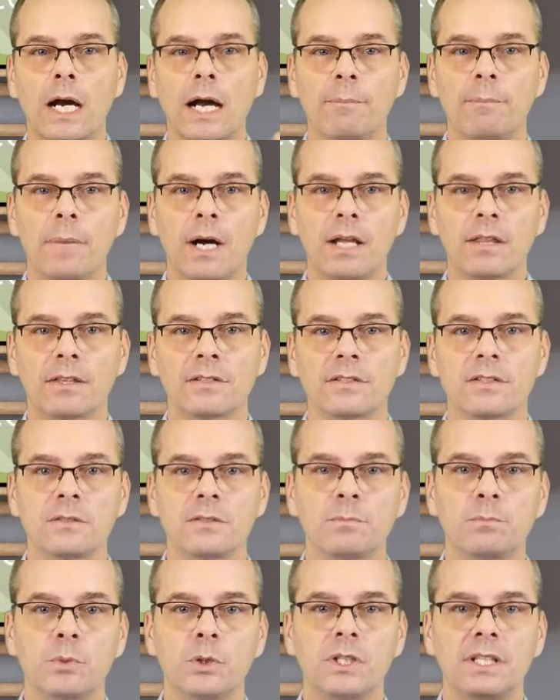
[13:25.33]

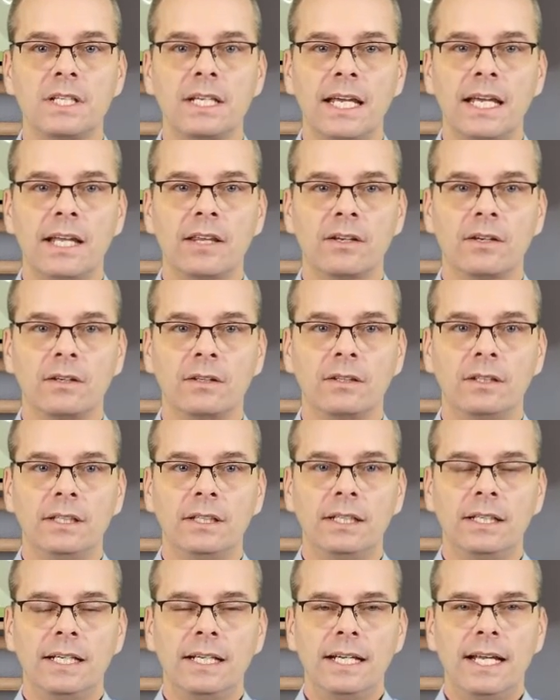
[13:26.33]
hypotheses put together.
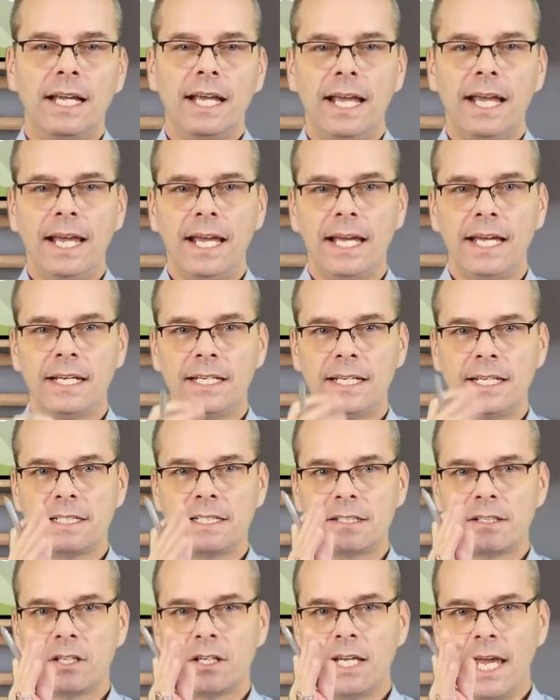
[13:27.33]
And it's